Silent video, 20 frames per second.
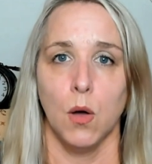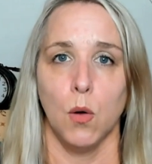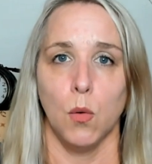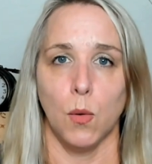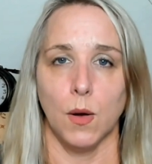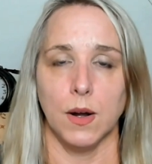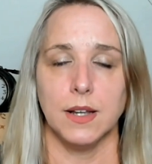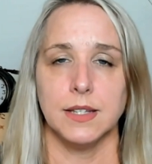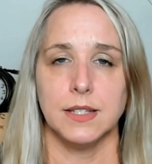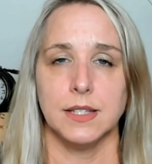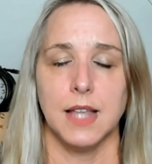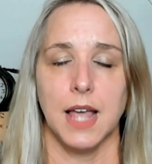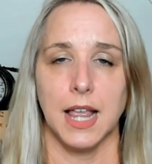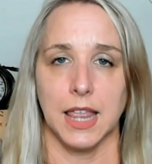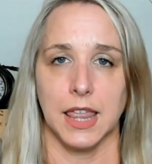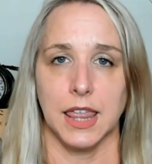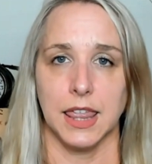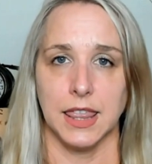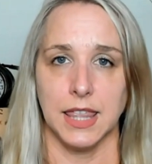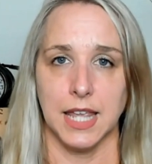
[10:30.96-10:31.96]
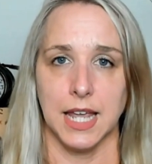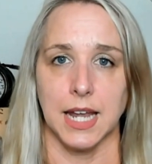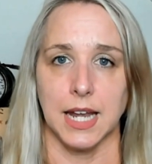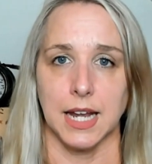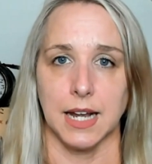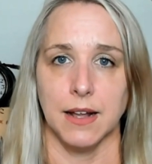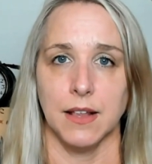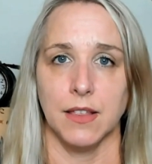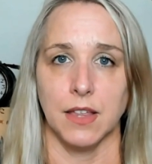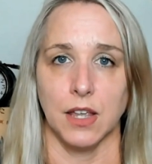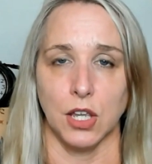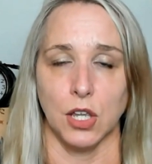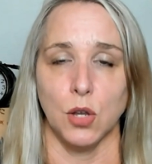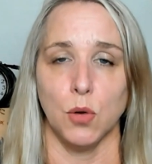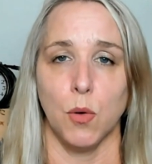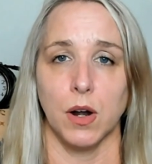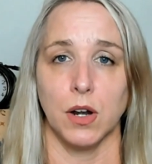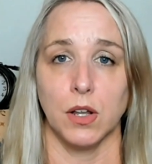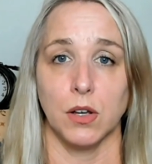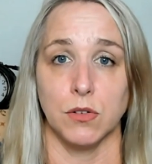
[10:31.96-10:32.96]
What is that thing that
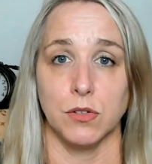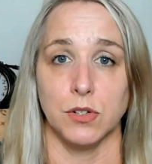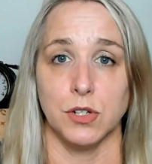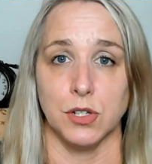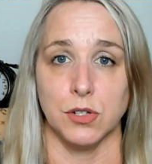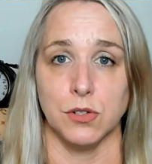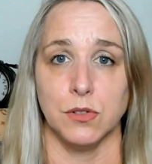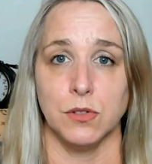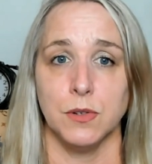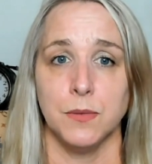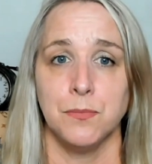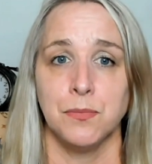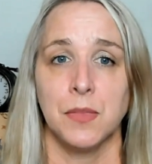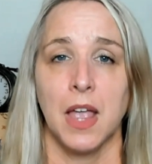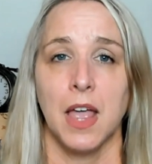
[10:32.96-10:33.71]
you want to go do